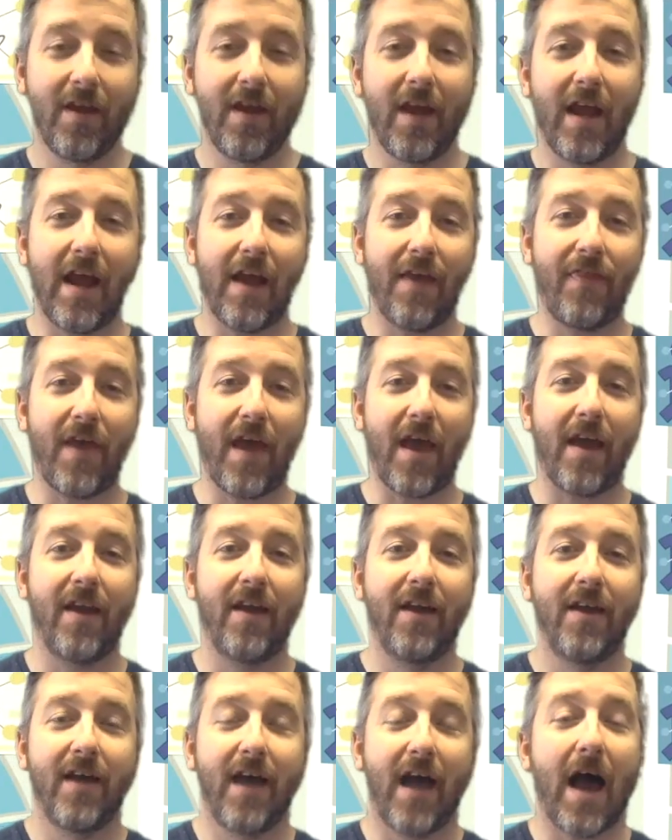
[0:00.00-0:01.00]
and that
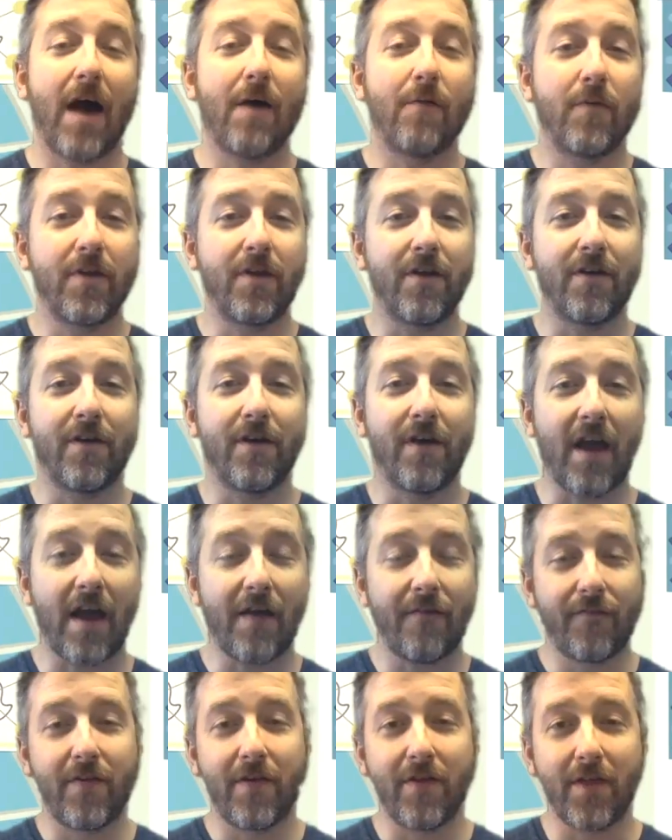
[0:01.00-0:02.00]
uh, when you're
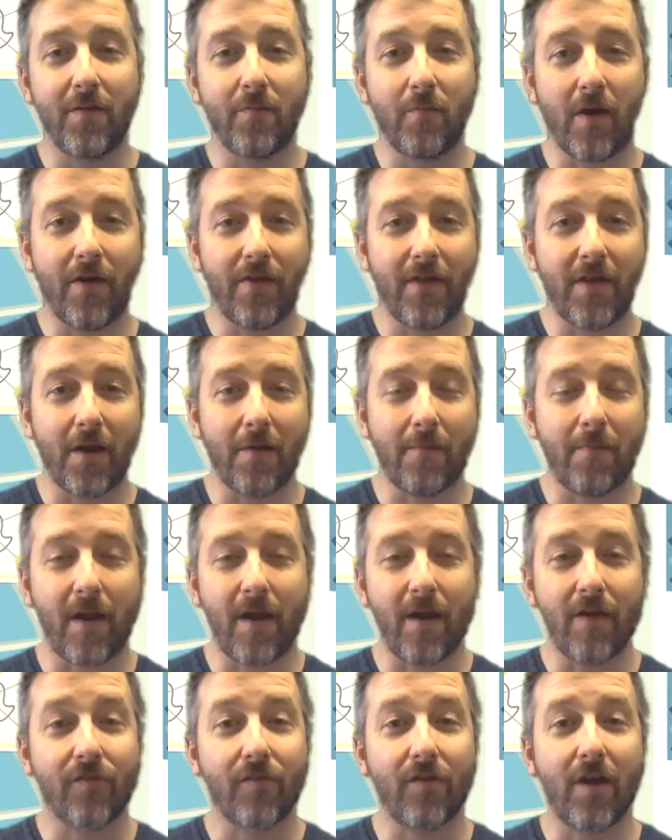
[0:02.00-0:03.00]
not feeling well, that your
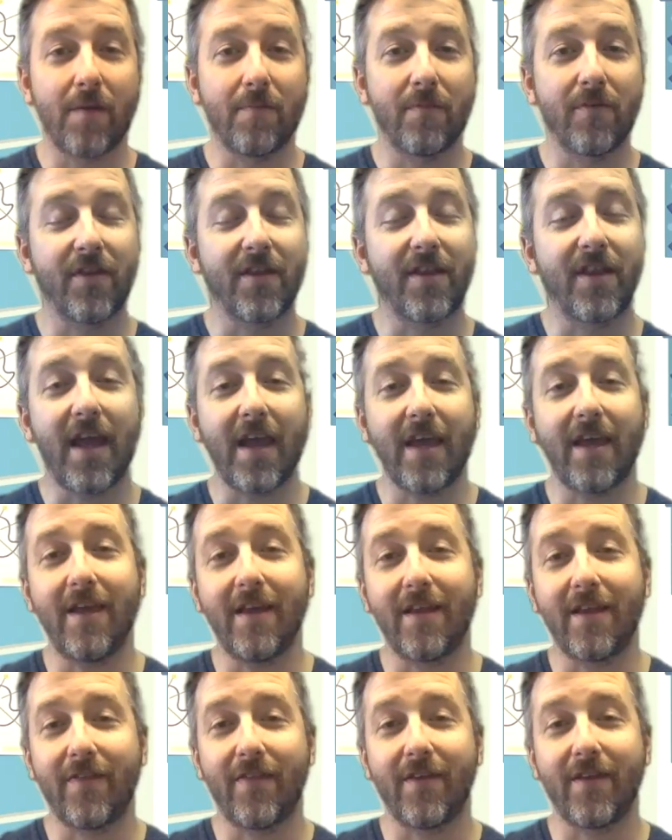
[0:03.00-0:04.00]
parents are able to take you
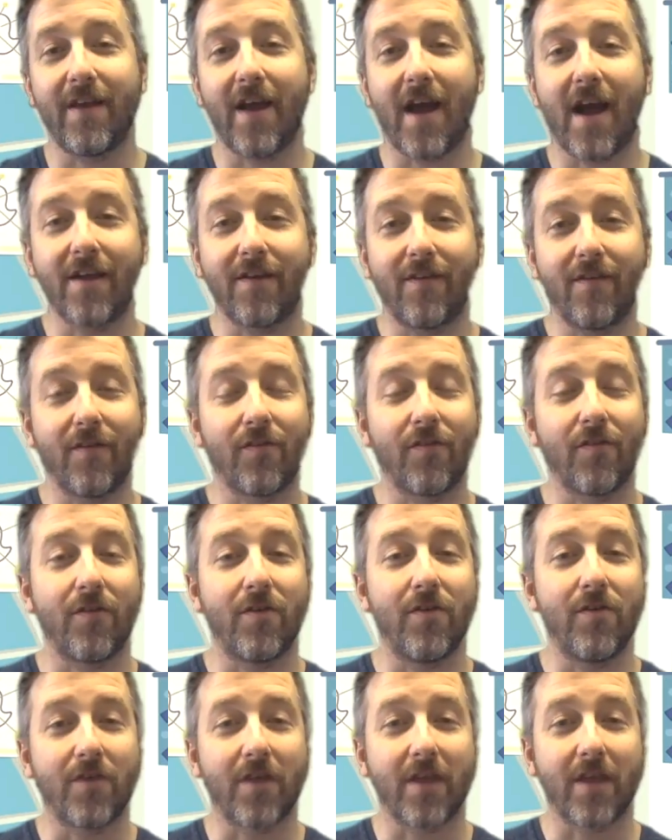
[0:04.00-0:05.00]
to the doctor so
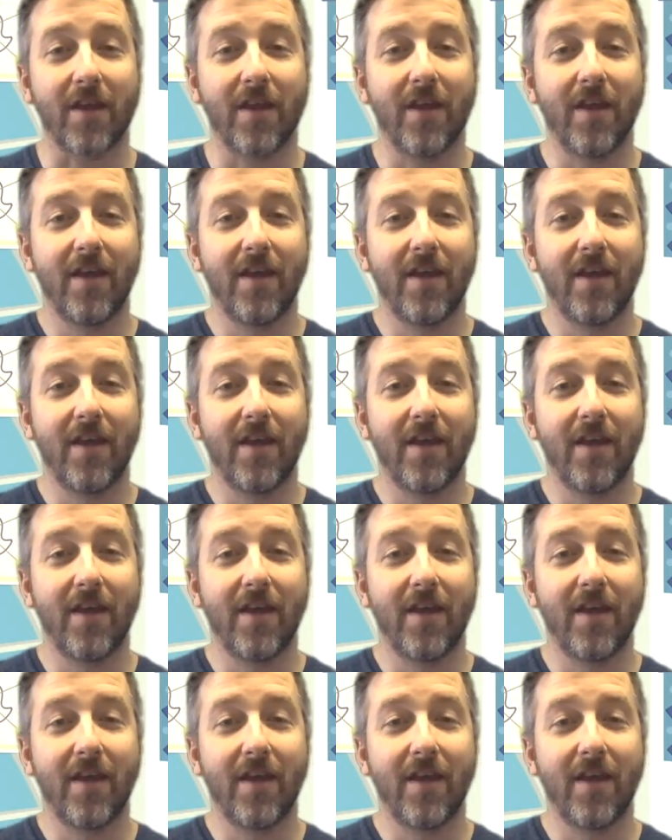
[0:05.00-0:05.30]
you can